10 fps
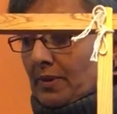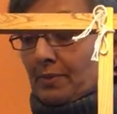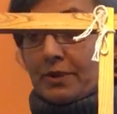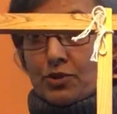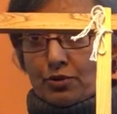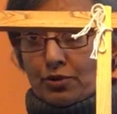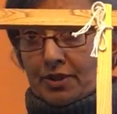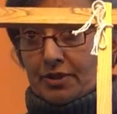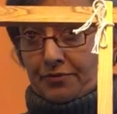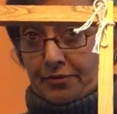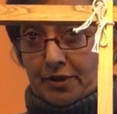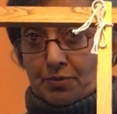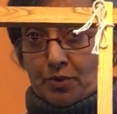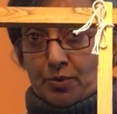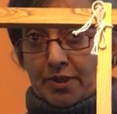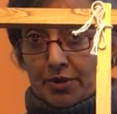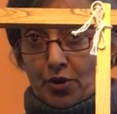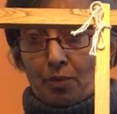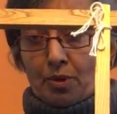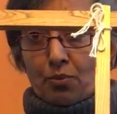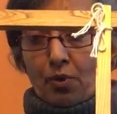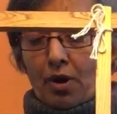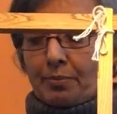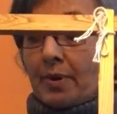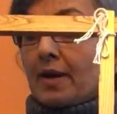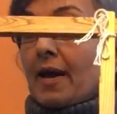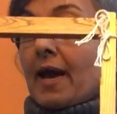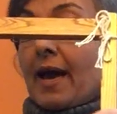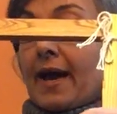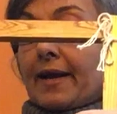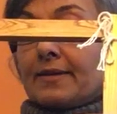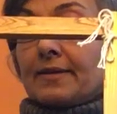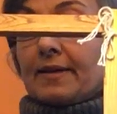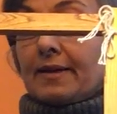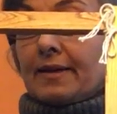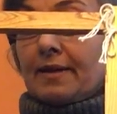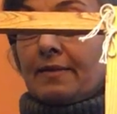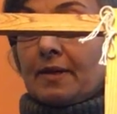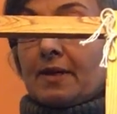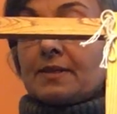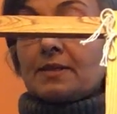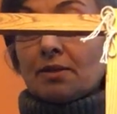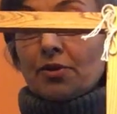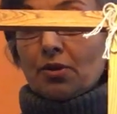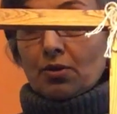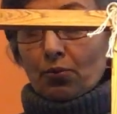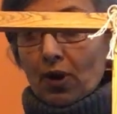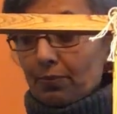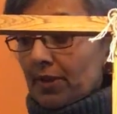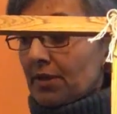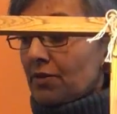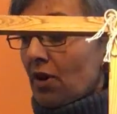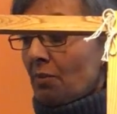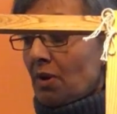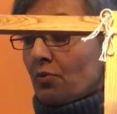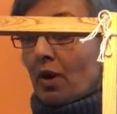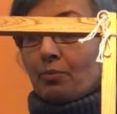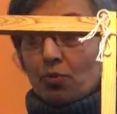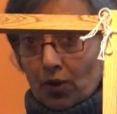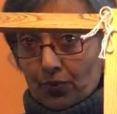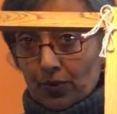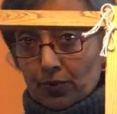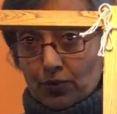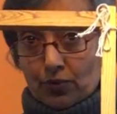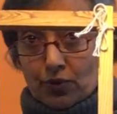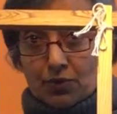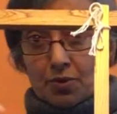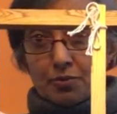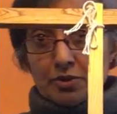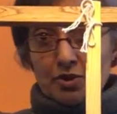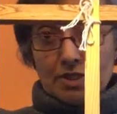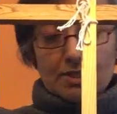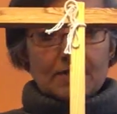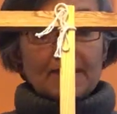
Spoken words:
let me show you the difference between a normal warp and a circular warp. In a normal warp, what we would do is we would just